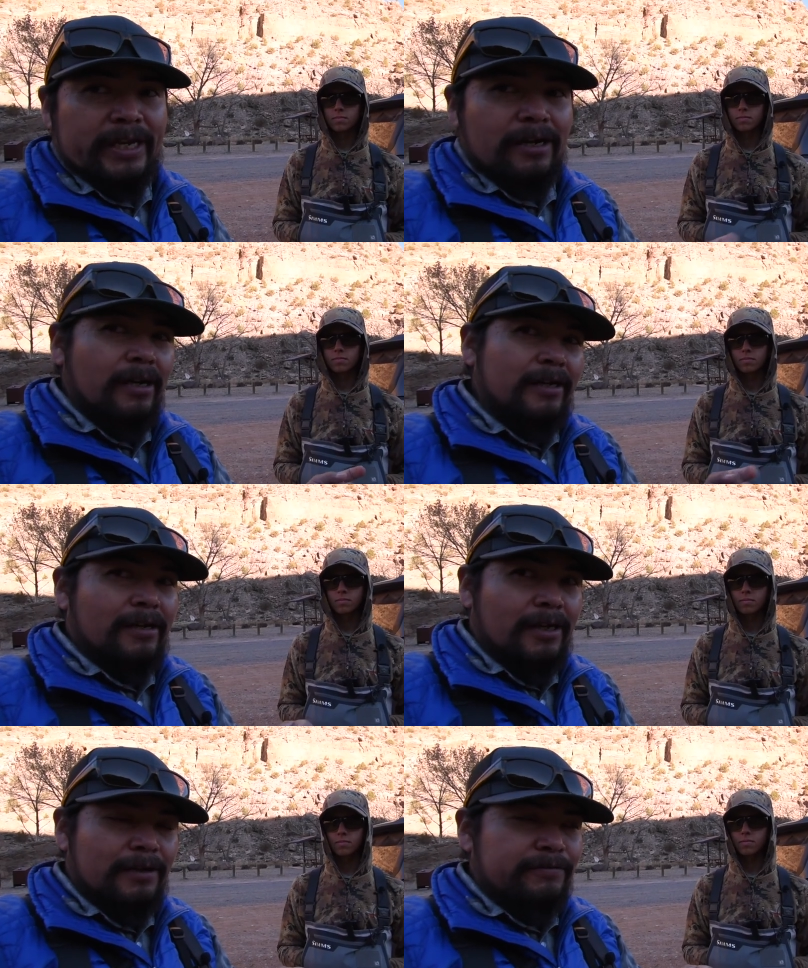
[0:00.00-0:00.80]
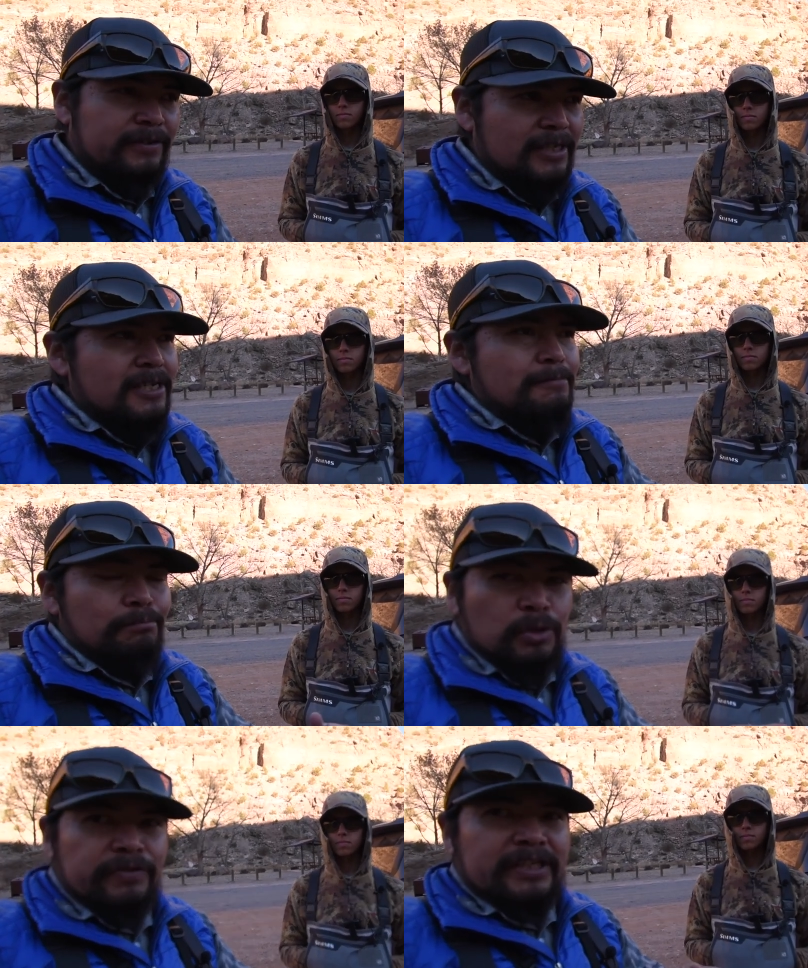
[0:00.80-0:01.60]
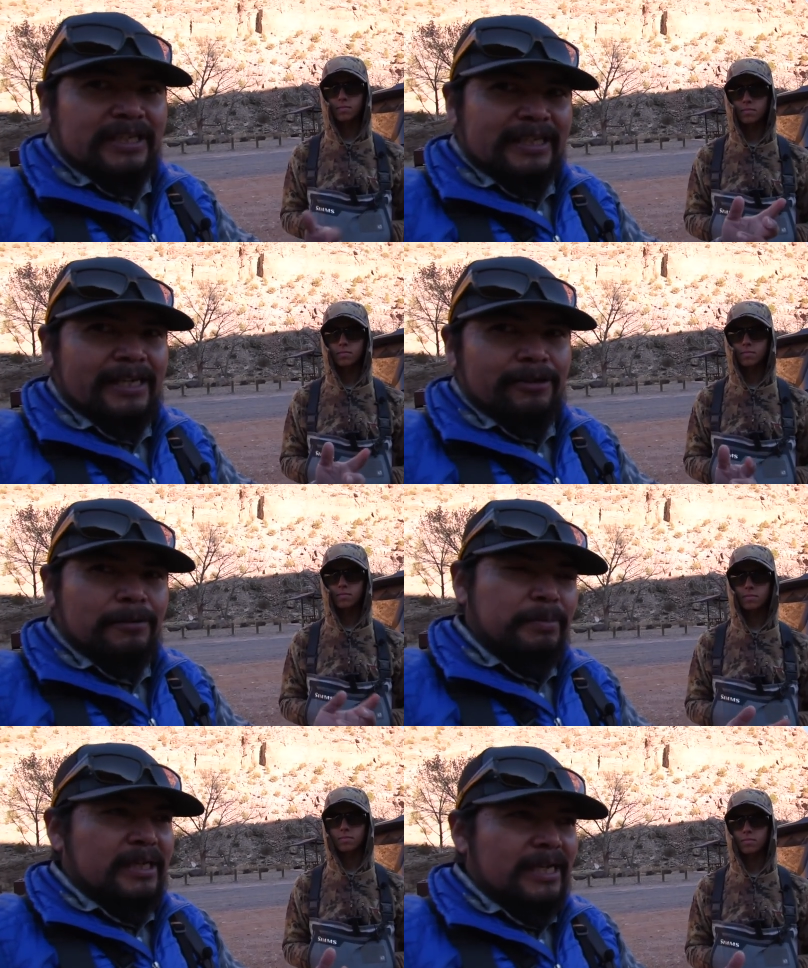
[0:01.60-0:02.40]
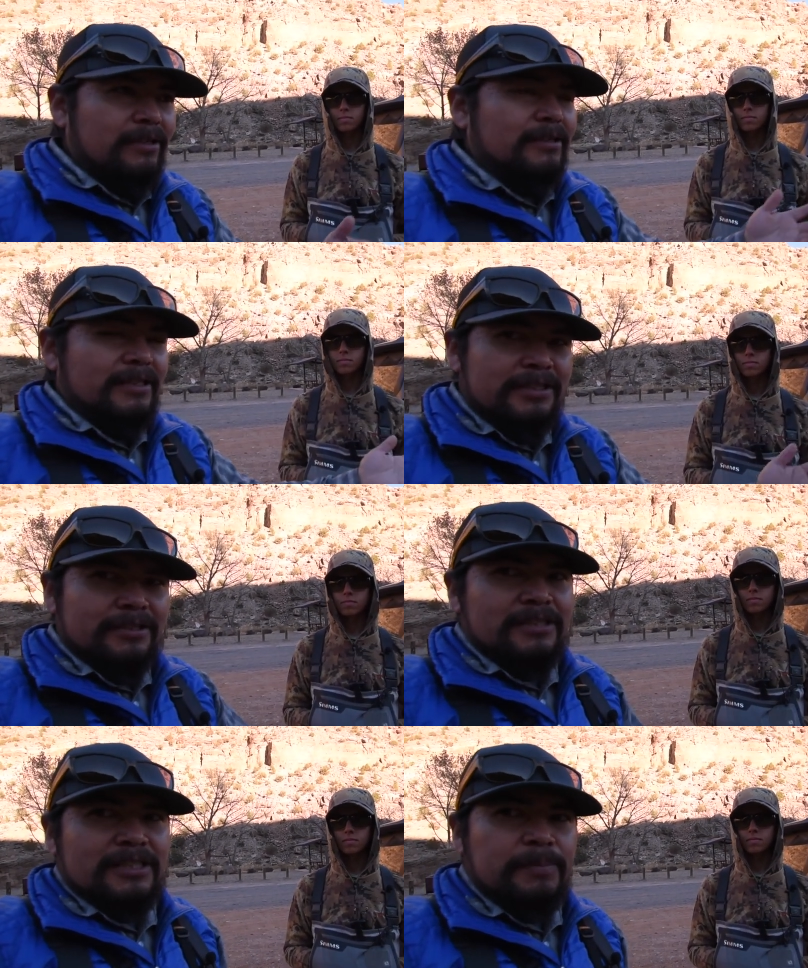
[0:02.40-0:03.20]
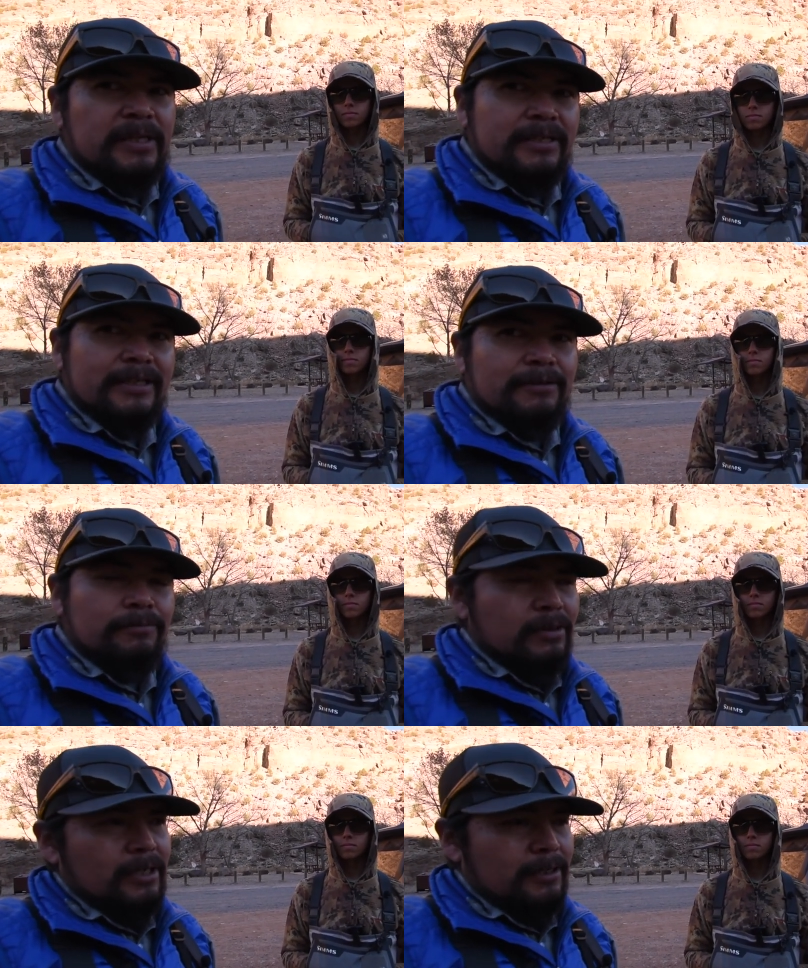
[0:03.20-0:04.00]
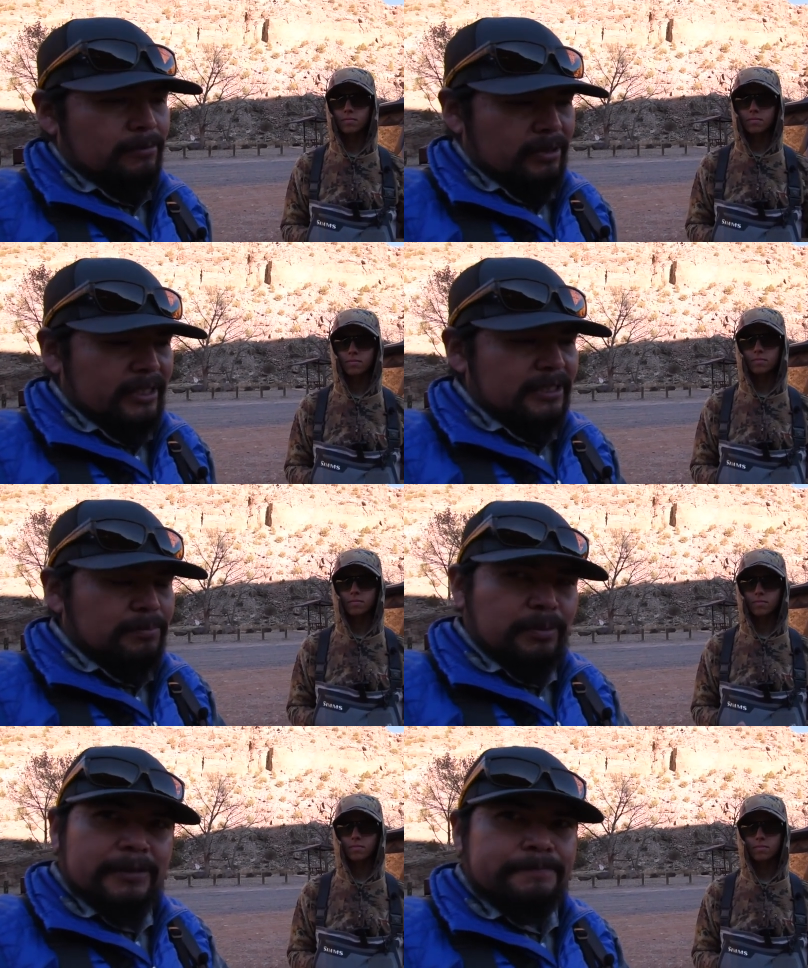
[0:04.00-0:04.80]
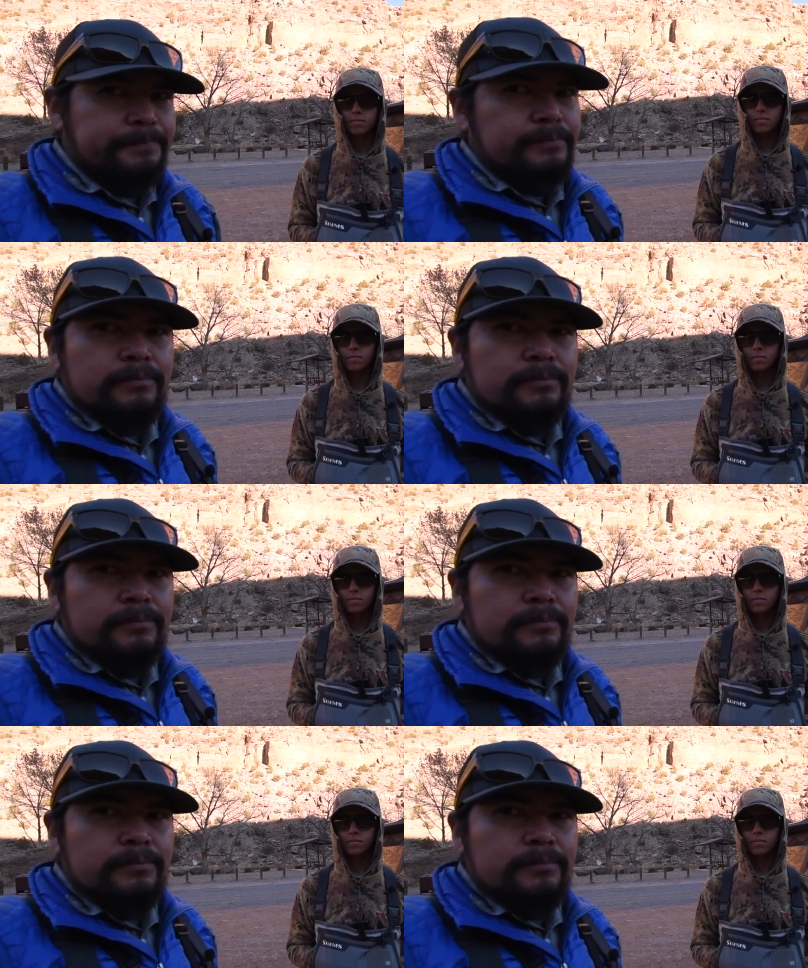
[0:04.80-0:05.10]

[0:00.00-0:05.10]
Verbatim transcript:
Speaker 1: weight on and off, moving indicator up and down, unless you're suspending uh, rigs. But,